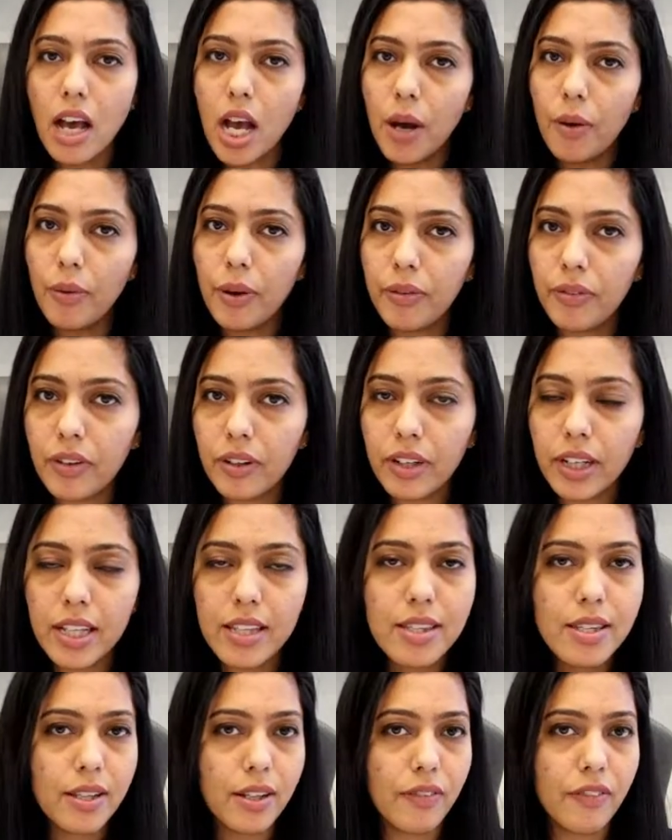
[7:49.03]
However,
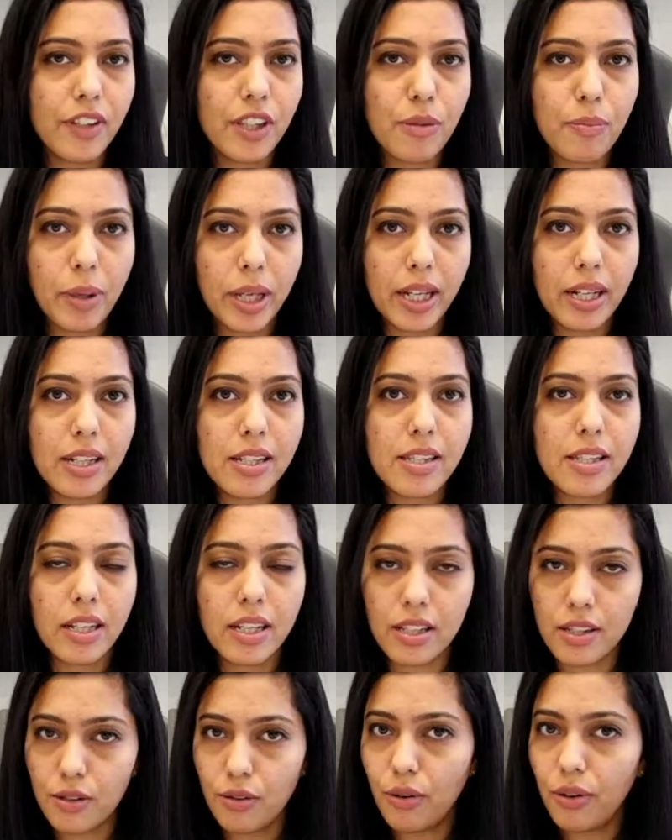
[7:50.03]
in service based,
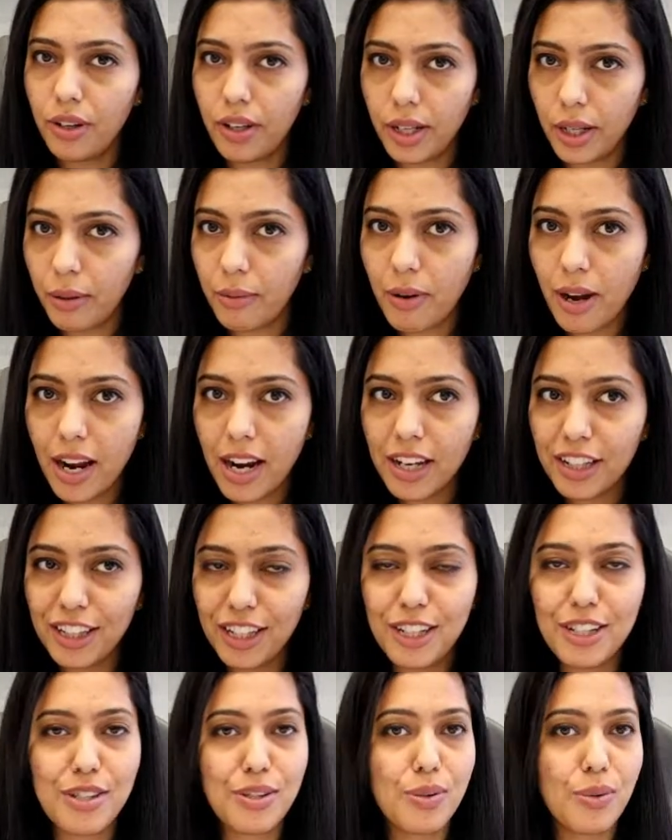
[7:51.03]
it's not required.
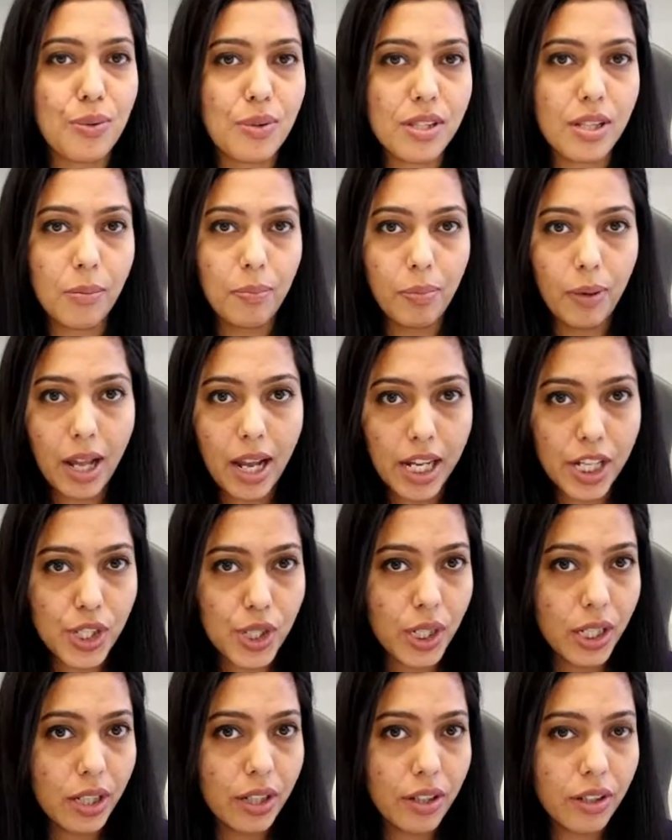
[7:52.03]
There is no supply
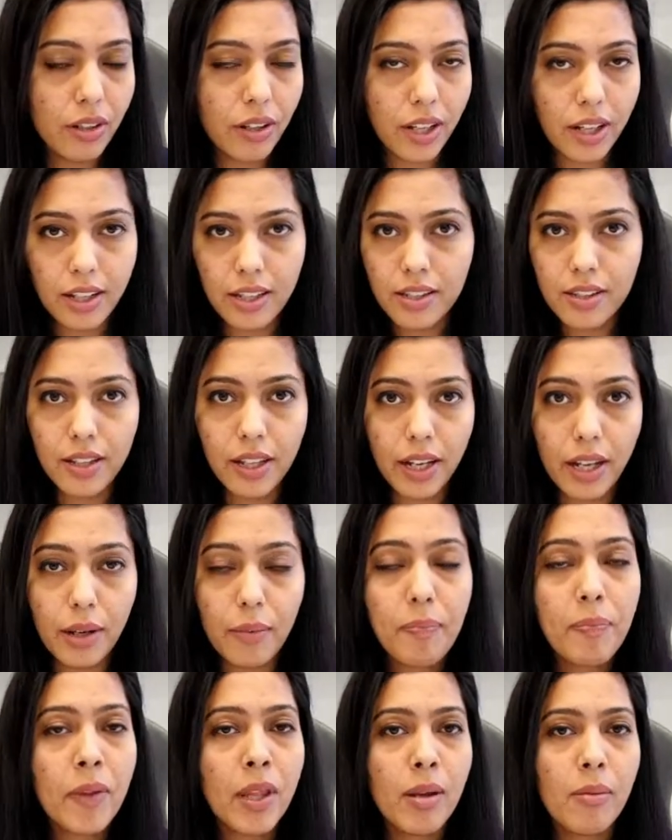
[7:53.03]
chain is
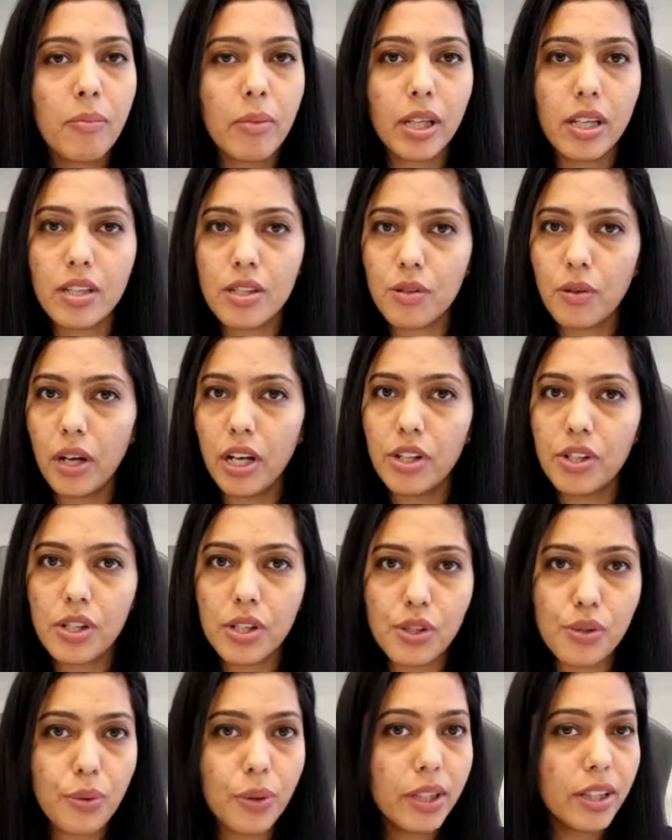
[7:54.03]
there, because you are
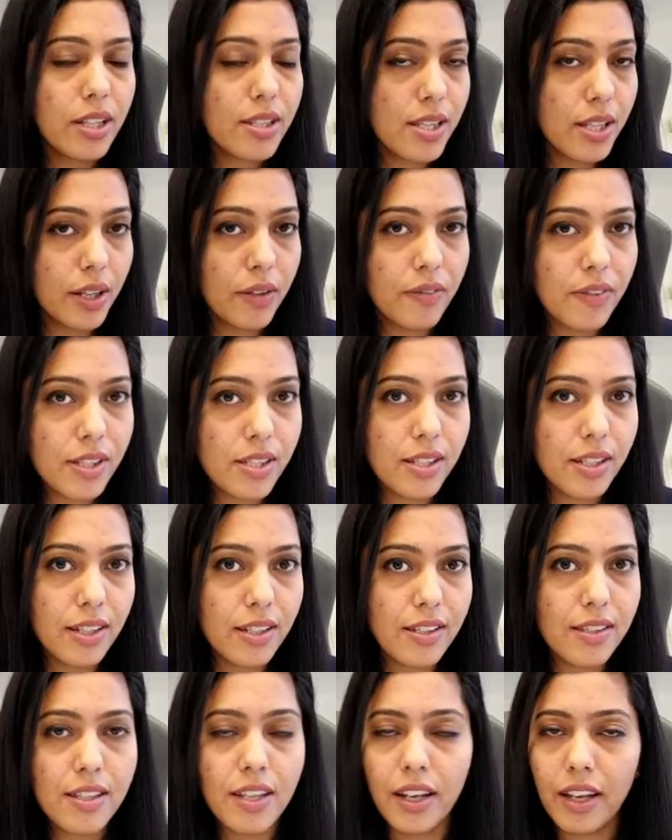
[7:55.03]
just doing the
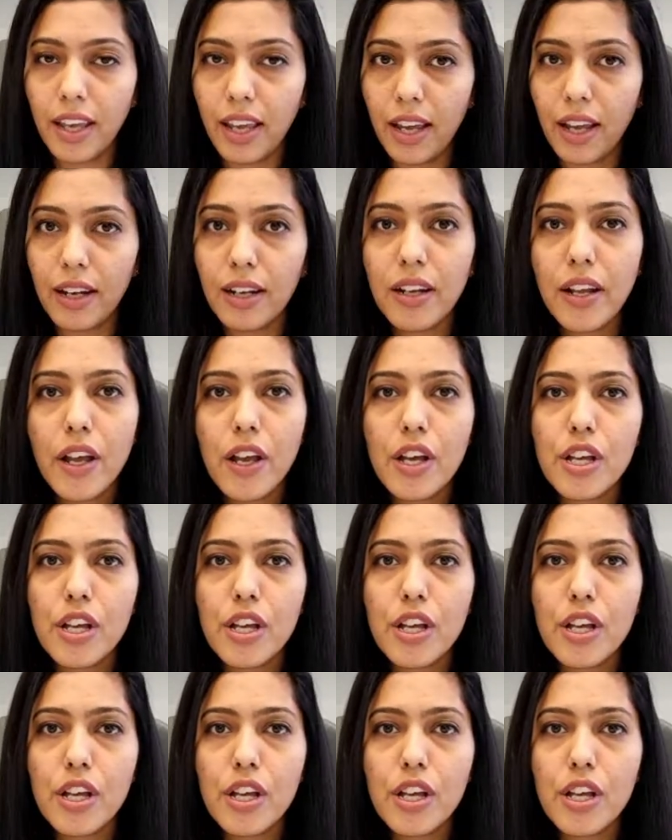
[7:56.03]
services again.